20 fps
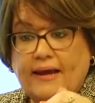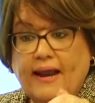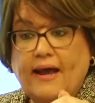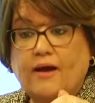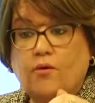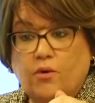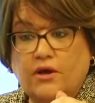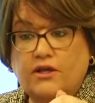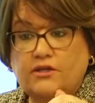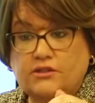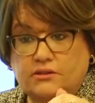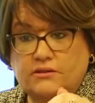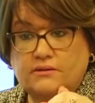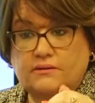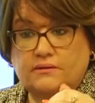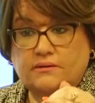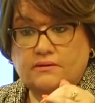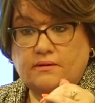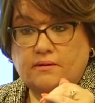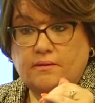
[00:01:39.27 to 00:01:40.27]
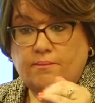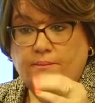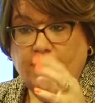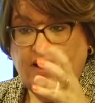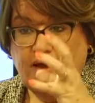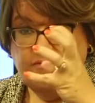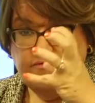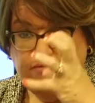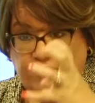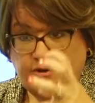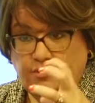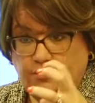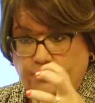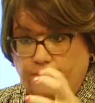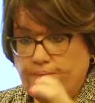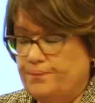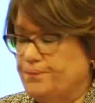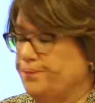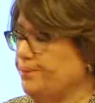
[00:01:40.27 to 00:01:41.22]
language, my view.